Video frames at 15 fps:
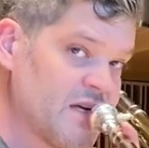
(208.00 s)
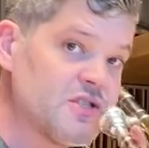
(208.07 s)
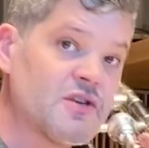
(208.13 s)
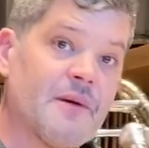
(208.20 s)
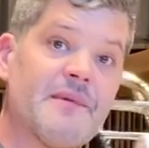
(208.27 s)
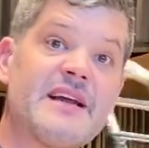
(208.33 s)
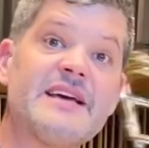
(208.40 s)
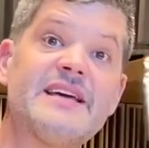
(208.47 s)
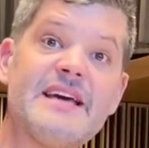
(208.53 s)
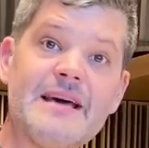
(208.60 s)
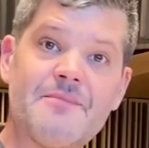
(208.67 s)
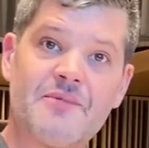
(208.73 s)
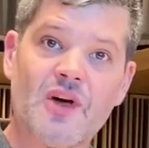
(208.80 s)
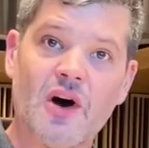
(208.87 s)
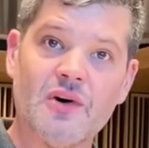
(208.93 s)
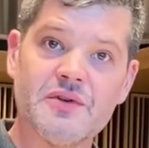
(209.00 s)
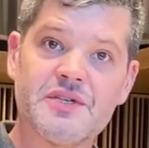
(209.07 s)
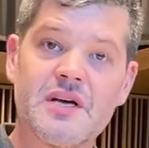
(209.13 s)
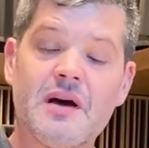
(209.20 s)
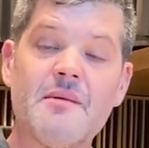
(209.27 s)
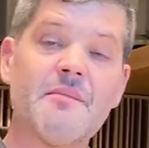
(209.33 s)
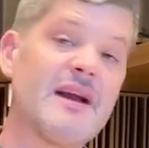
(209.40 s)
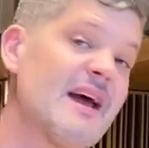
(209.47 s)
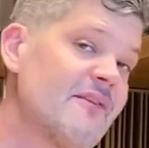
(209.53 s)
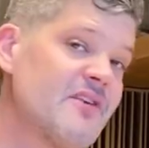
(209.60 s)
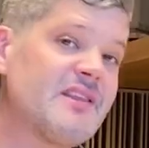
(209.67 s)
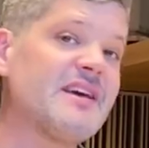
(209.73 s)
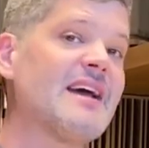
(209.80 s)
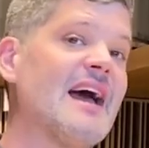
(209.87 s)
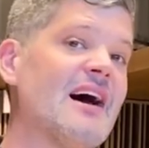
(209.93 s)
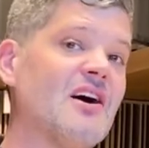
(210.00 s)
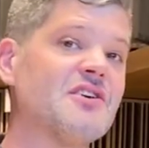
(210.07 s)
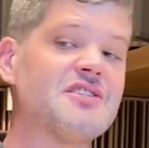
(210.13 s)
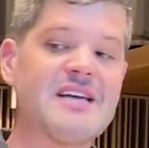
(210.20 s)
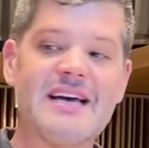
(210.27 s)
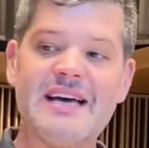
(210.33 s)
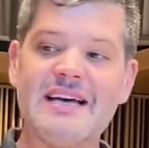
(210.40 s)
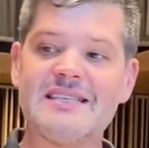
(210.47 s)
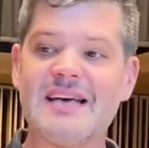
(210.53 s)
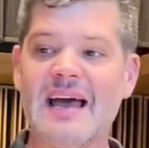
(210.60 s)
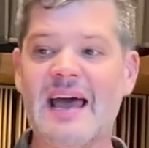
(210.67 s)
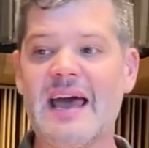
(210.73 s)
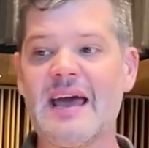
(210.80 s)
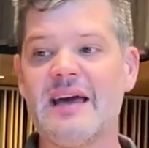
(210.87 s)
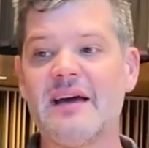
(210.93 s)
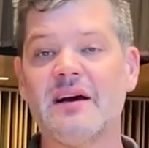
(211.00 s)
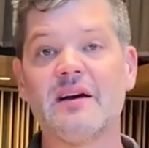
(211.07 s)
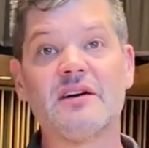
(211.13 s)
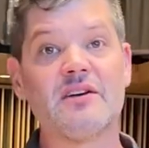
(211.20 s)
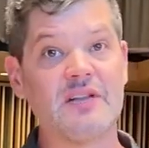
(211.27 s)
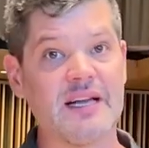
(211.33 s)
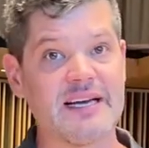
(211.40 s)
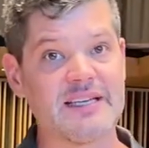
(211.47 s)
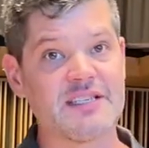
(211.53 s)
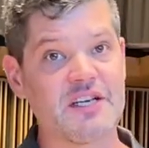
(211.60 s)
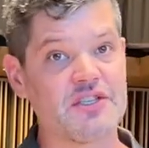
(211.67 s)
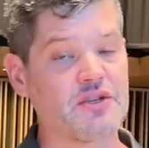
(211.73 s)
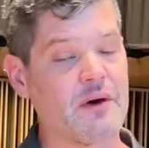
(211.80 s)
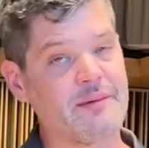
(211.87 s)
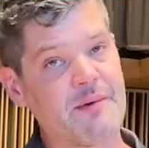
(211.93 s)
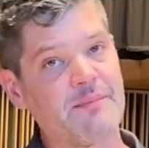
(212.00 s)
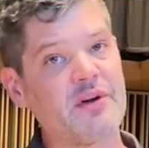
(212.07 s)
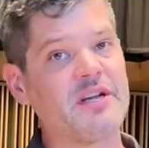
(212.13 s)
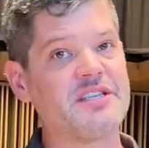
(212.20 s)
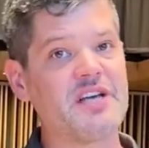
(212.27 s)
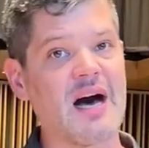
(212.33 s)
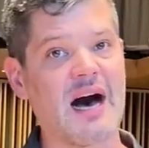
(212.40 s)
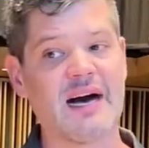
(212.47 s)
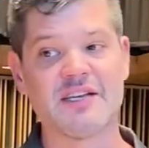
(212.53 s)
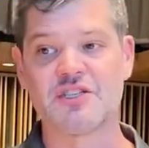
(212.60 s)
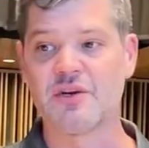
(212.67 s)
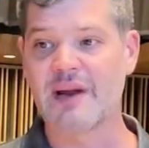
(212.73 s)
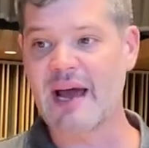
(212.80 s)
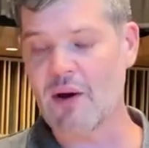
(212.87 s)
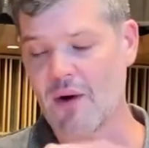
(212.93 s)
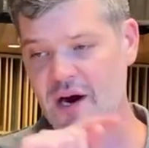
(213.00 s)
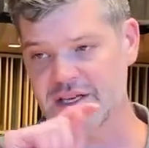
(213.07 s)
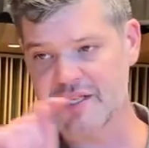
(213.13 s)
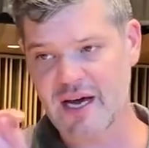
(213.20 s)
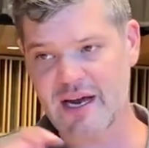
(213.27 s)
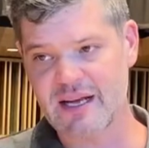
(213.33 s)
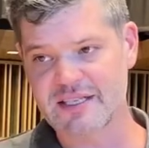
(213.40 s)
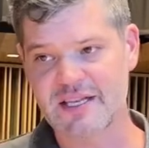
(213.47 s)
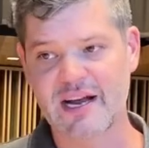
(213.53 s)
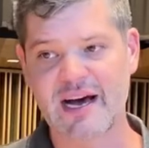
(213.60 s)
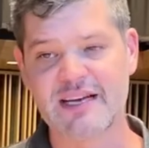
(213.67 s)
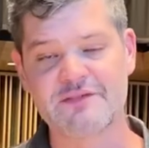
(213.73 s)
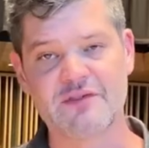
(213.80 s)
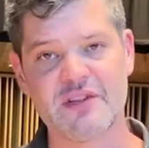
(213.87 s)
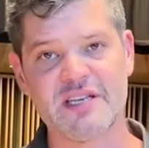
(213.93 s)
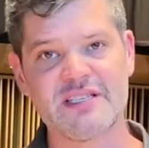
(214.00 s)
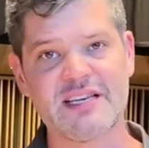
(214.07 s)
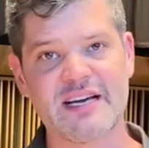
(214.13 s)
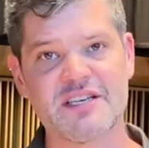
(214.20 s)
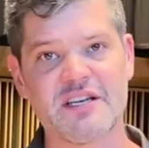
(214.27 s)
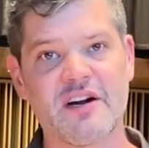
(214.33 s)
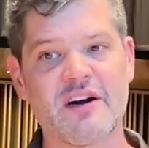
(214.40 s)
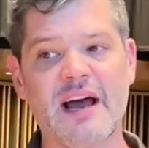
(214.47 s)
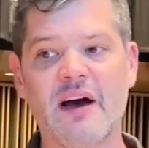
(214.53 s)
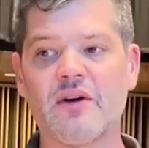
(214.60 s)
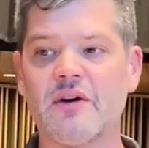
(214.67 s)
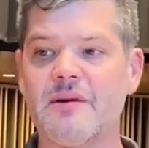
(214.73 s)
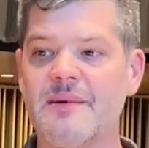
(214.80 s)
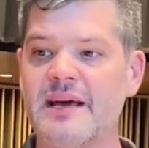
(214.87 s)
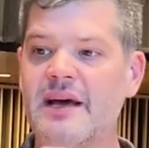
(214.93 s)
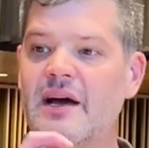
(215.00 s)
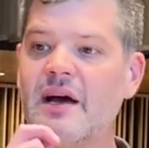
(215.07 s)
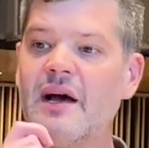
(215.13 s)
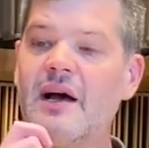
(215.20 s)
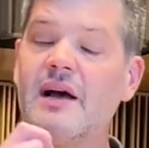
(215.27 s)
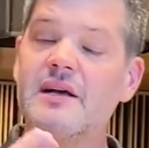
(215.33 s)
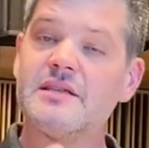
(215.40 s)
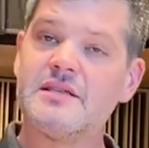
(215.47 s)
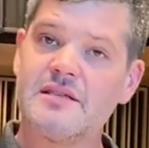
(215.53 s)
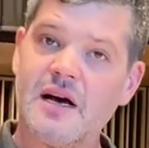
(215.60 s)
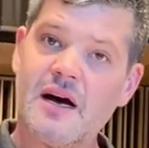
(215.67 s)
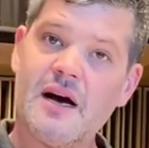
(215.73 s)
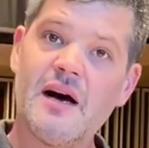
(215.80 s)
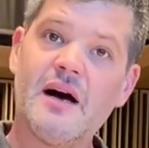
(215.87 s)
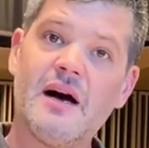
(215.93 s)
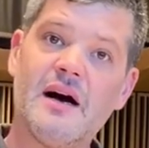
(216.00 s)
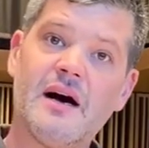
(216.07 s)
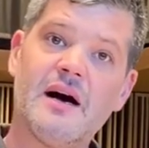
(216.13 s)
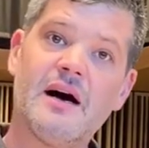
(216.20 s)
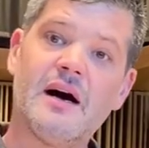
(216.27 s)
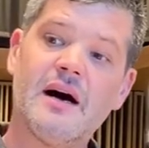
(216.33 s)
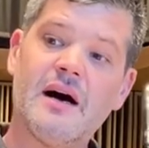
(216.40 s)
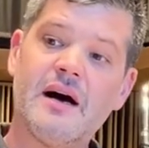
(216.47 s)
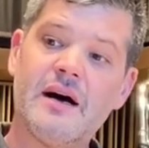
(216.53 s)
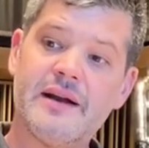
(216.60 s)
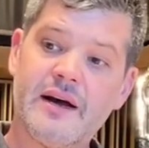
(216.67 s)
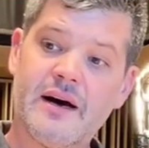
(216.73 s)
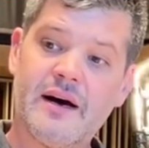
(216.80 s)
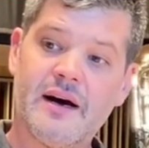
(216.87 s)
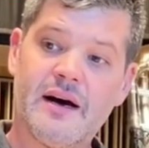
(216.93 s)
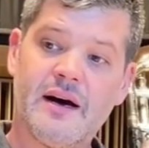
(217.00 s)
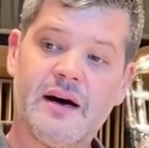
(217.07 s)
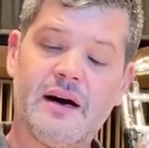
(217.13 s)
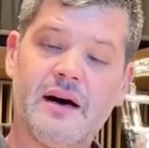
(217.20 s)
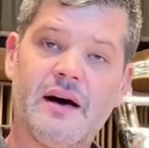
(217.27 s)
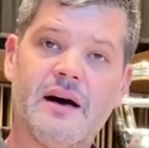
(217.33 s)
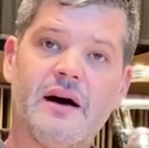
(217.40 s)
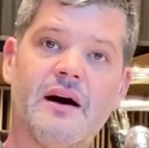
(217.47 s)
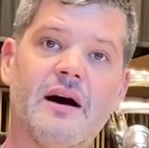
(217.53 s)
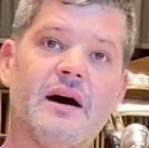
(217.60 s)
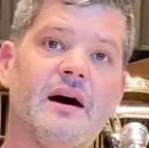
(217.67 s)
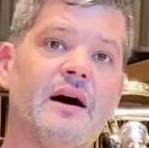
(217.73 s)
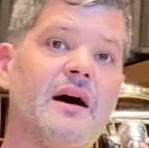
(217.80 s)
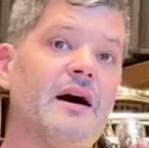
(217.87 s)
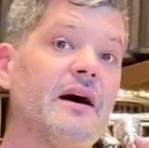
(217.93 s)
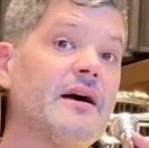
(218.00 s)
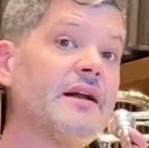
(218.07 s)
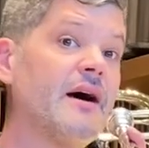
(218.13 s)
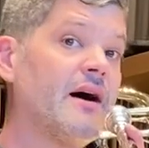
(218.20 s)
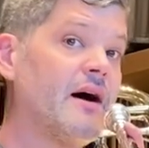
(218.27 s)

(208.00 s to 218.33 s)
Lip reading: So I'm going to keep those, but everything else is a gliss. So I'm going to put a da. So now our ta-das and ahs for this section are now going to be ta da da